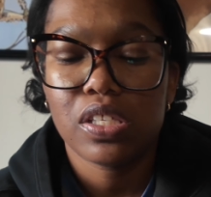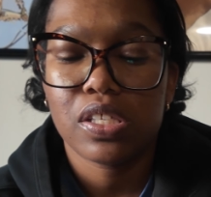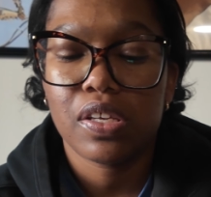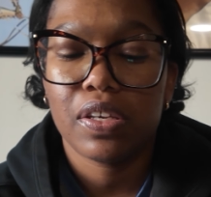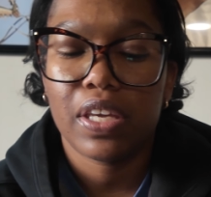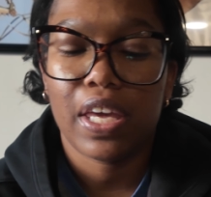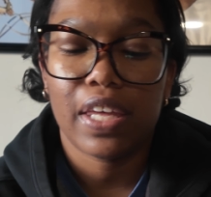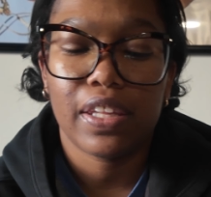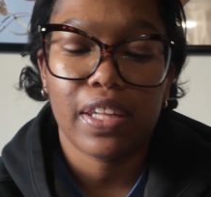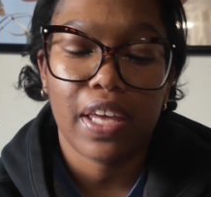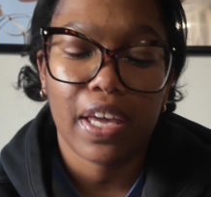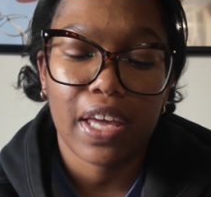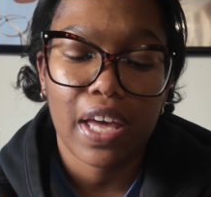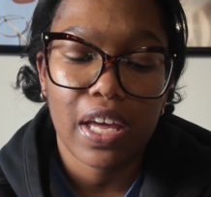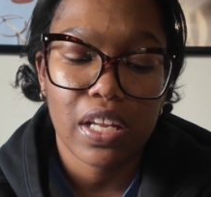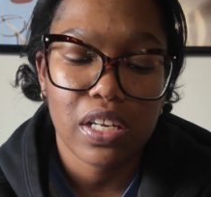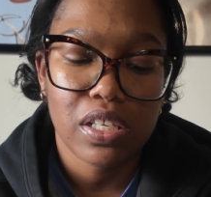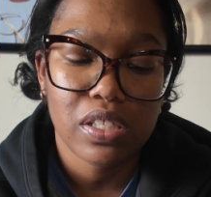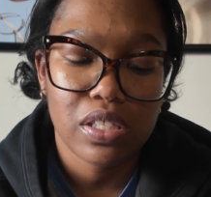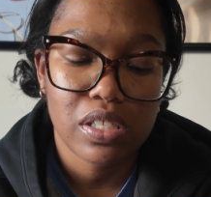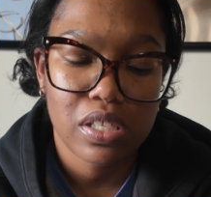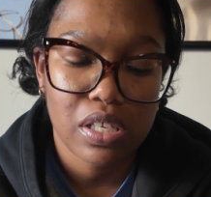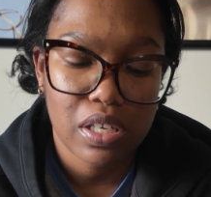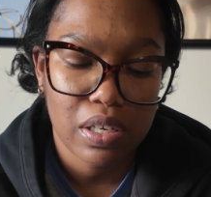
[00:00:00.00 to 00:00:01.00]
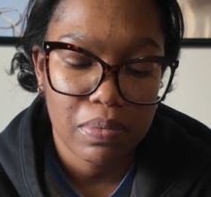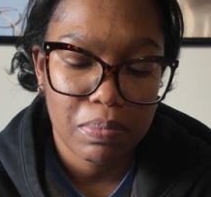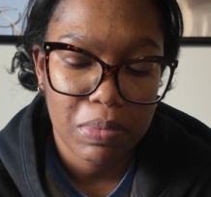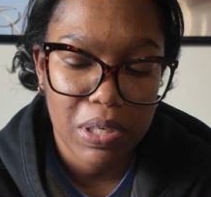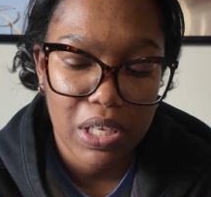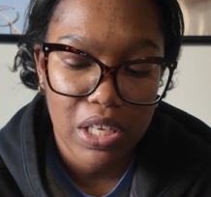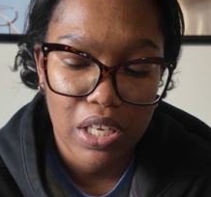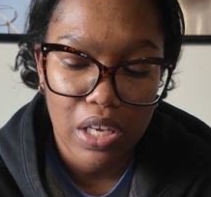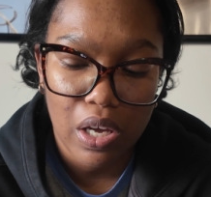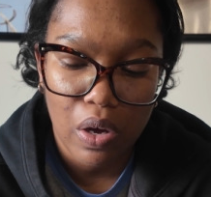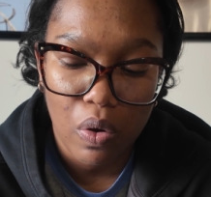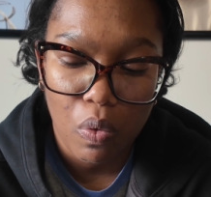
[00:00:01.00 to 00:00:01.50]
So yeah, that kind of took
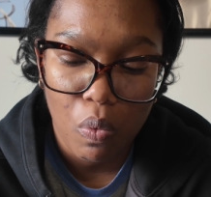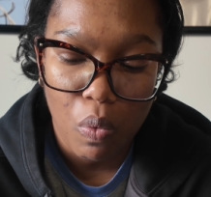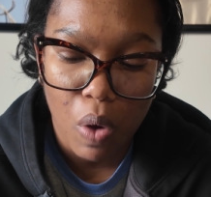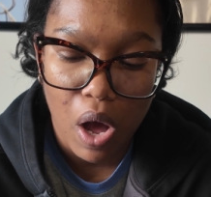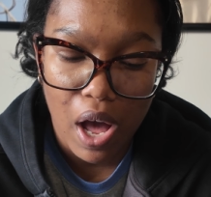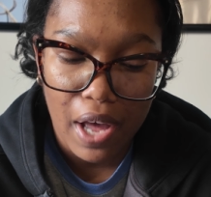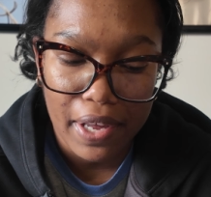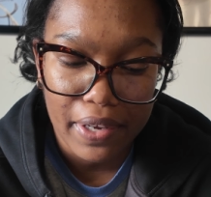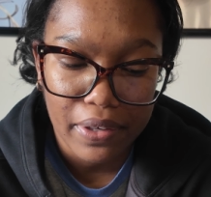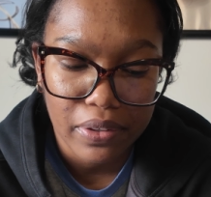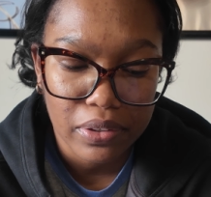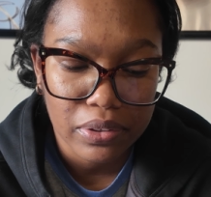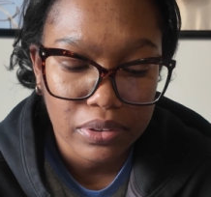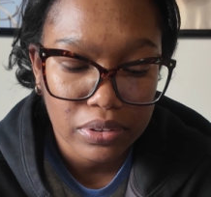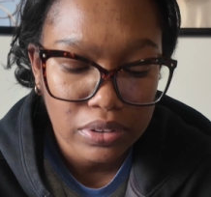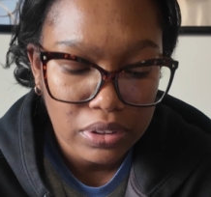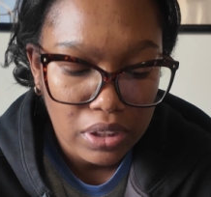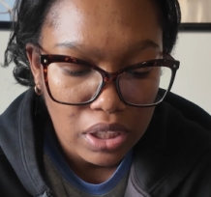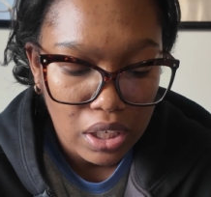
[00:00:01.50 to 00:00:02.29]
me a while.